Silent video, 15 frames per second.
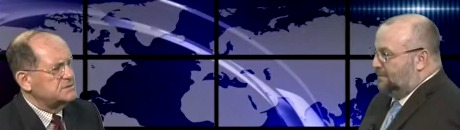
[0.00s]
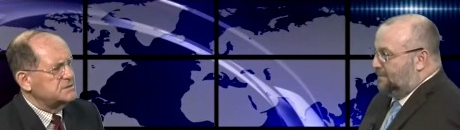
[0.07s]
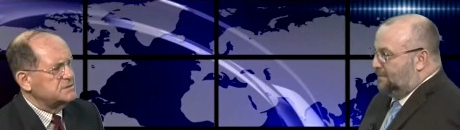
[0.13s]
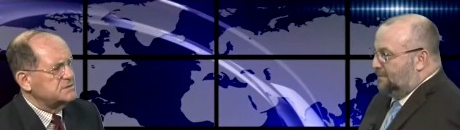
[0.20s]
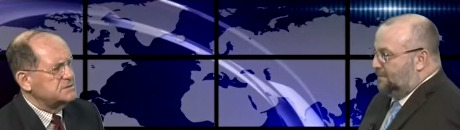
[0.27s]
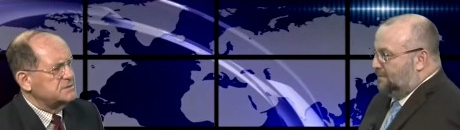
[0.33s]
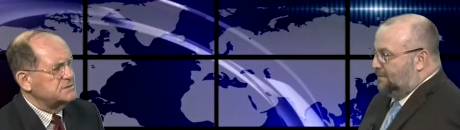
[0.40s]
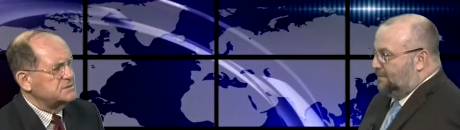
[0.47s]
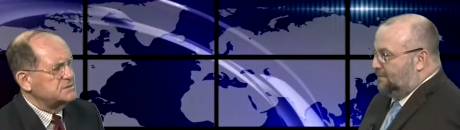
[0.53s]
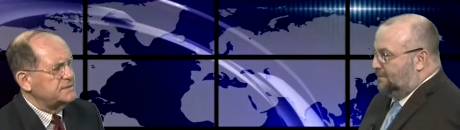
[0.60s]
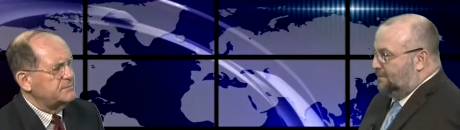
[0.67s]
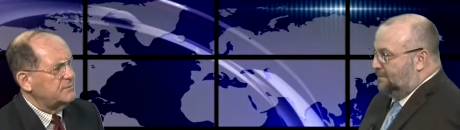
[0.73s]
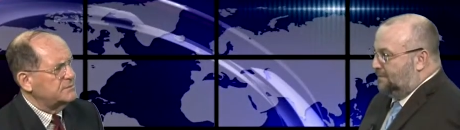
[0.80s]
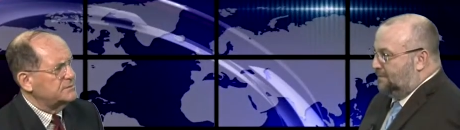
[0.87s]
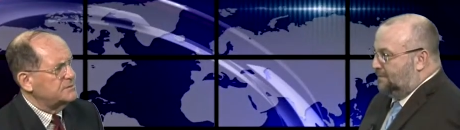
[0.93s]
Speaker 1: citizens
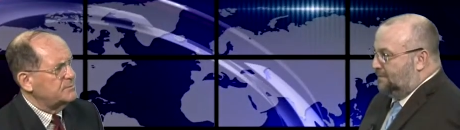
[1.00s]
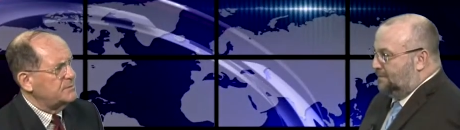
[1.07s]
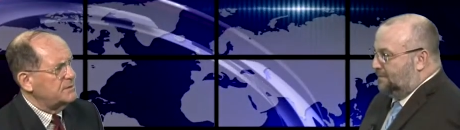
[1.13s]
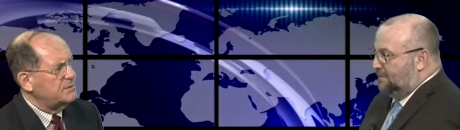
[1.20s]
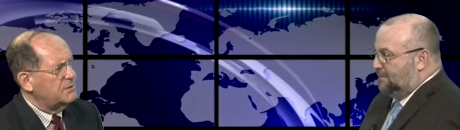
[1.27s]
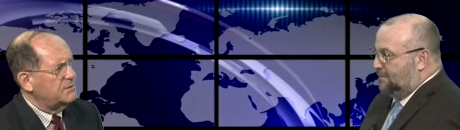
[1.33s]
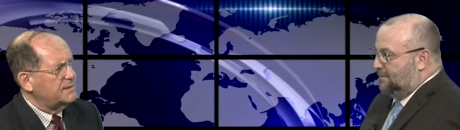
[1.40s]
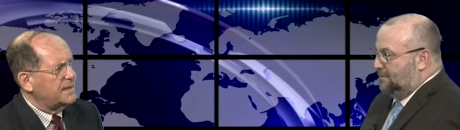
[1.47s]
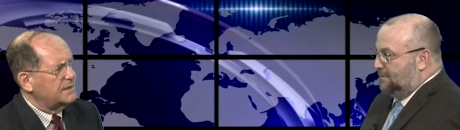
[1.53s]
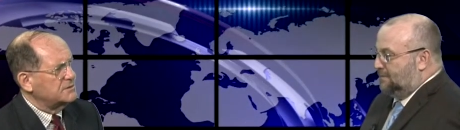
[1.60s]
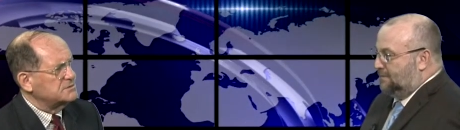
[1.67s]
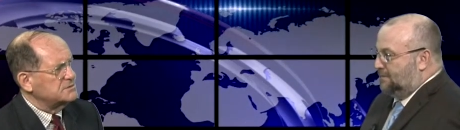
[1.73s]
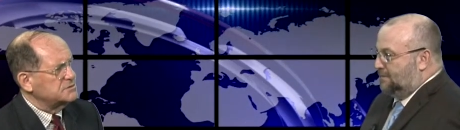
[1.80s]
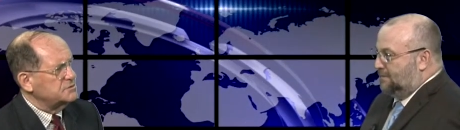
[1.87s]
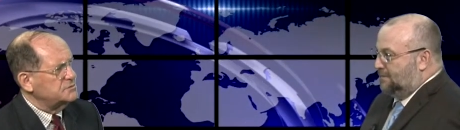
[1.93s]
seem to be all that
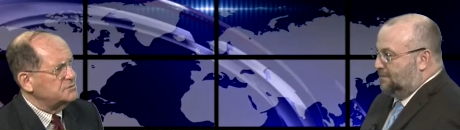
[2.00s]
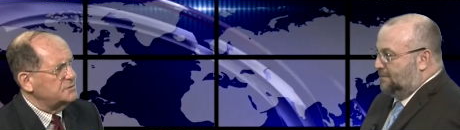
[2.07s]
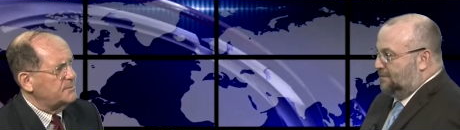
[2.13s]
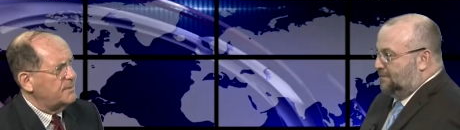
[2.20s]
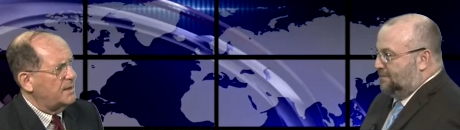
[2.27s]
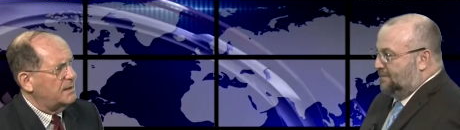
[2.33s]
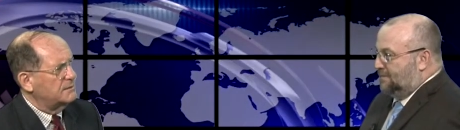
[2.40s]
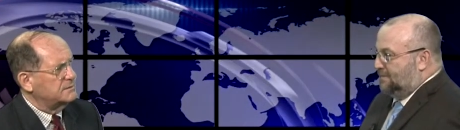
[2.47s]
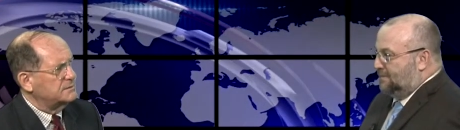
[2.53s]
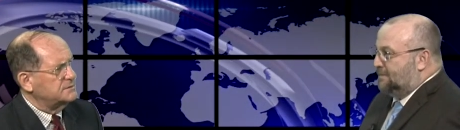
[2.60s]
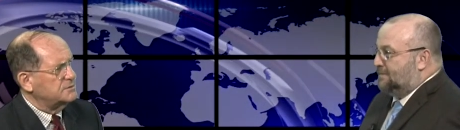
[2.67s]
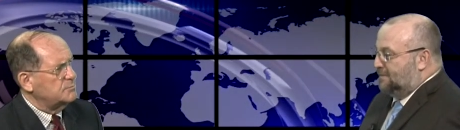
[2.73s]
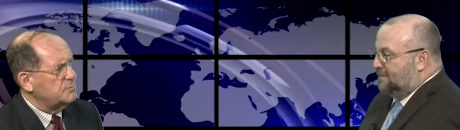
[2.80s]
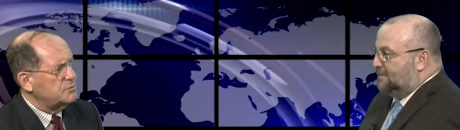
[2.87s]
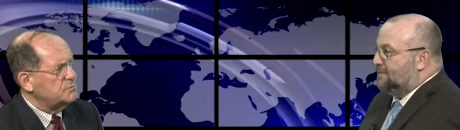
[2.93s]
concerned about in
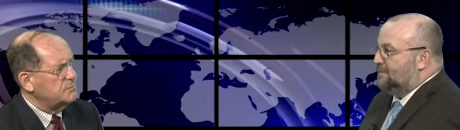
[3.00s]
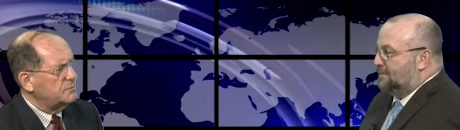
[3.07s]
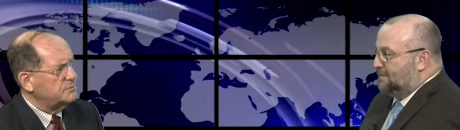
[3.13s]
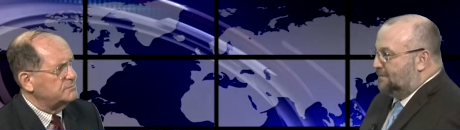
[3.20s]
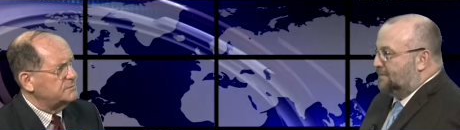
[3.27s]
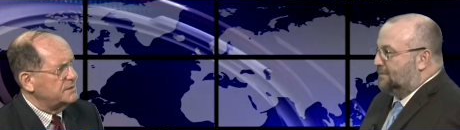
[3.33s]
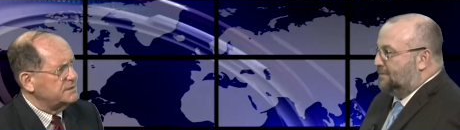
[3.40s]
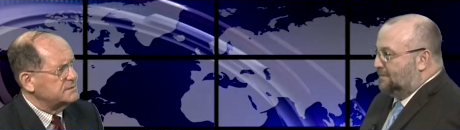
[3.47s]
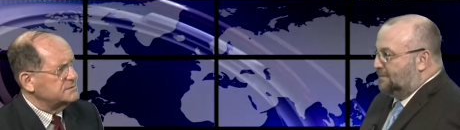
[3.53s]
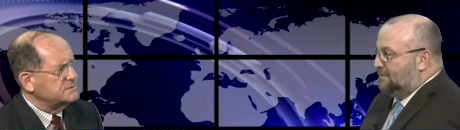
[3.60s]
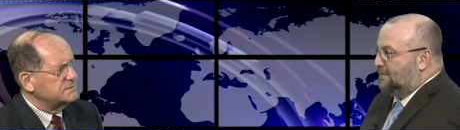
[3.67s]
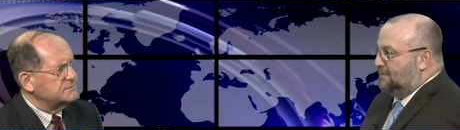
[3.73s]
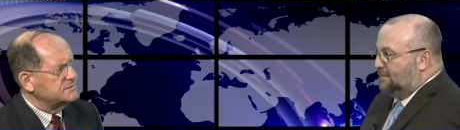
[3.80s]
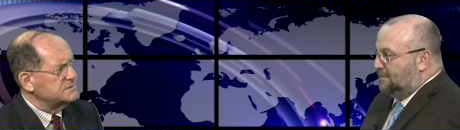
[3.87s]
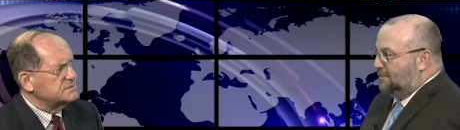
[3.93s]
the boom boom days
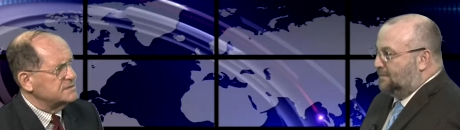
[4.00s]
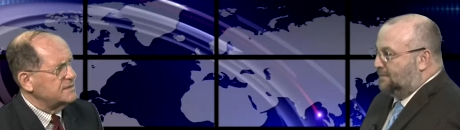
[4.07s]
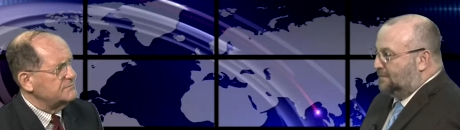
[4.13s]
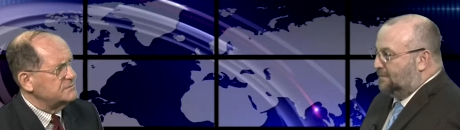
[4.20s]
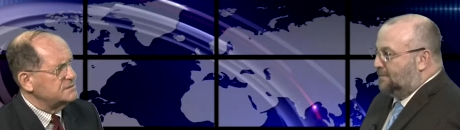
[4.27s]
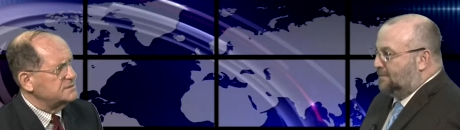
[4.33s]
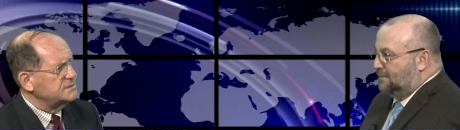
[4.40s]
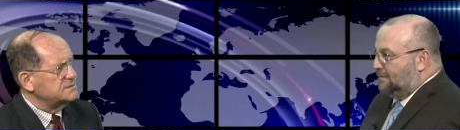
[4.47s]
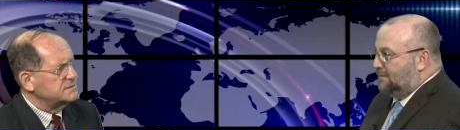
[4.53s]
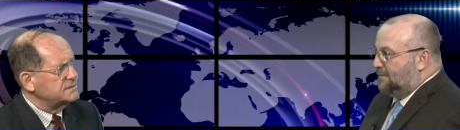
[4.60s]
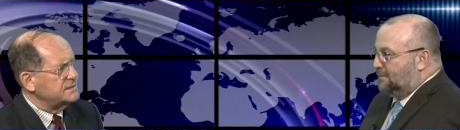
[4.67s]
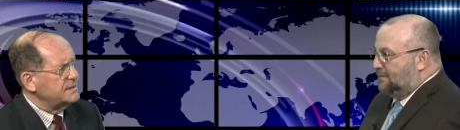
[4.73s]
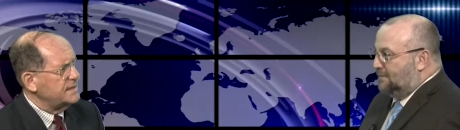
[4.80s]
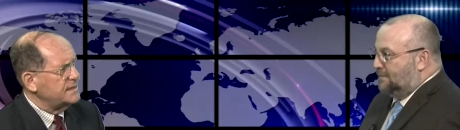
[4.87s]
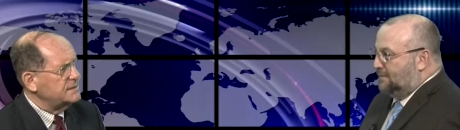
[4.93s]
of the 70s and
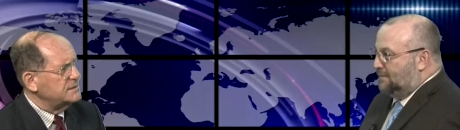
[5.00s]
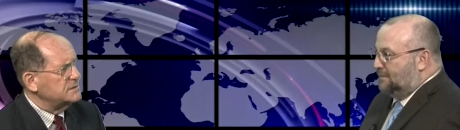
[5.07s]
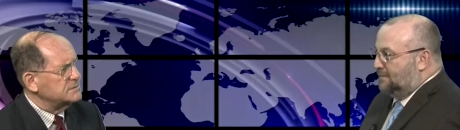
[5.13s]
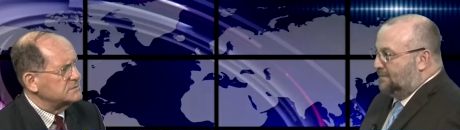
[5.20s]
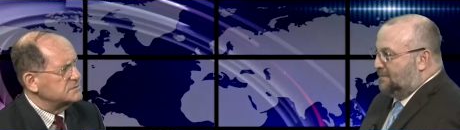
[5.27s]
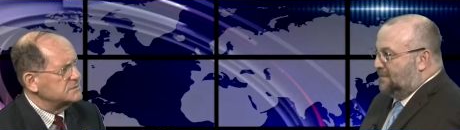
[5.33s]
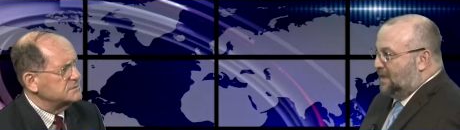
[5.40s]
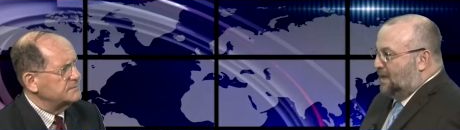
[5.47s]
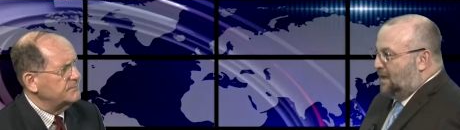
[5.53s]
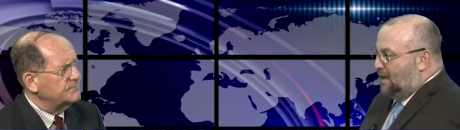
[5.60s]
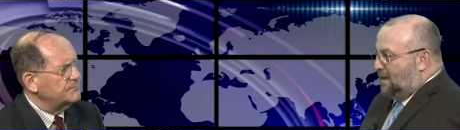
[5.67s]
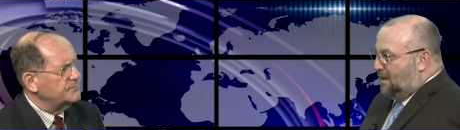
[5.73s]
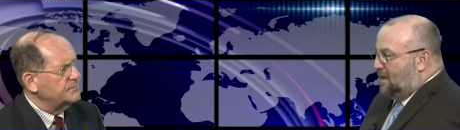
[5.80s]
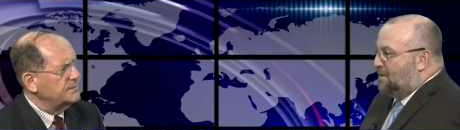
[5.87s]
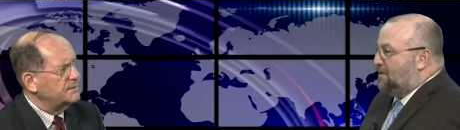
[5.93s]
the 80s.
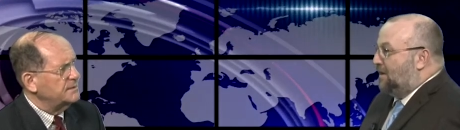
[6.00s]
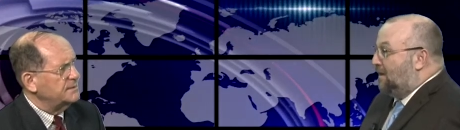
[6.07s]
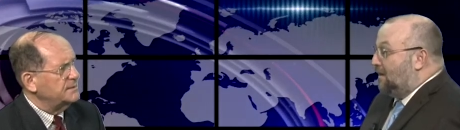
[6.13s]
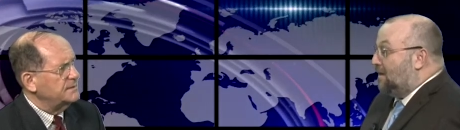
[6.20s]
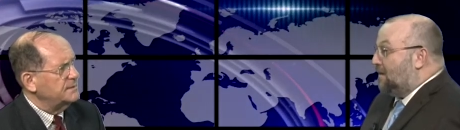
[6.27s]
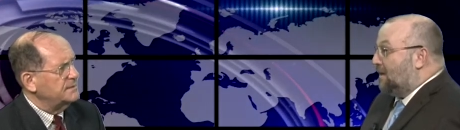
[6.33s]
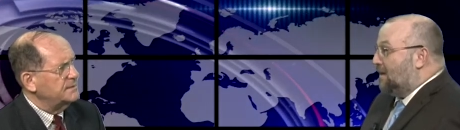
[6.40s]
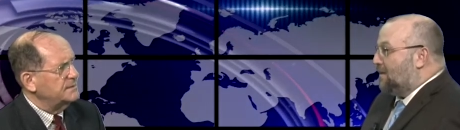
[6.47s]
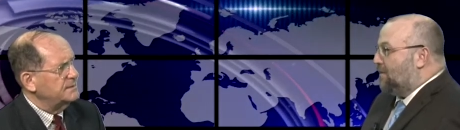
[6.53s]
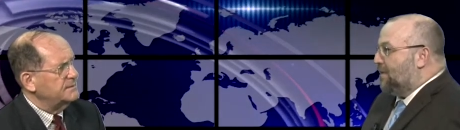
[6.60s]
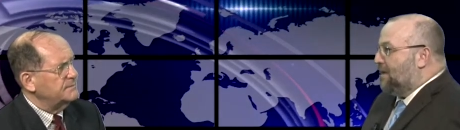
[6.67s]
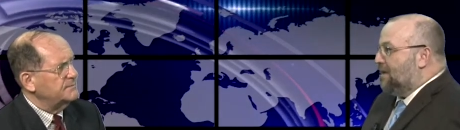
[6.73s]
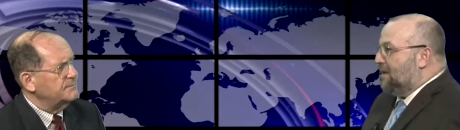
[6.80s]
Speaker 2: Yeah, I agree.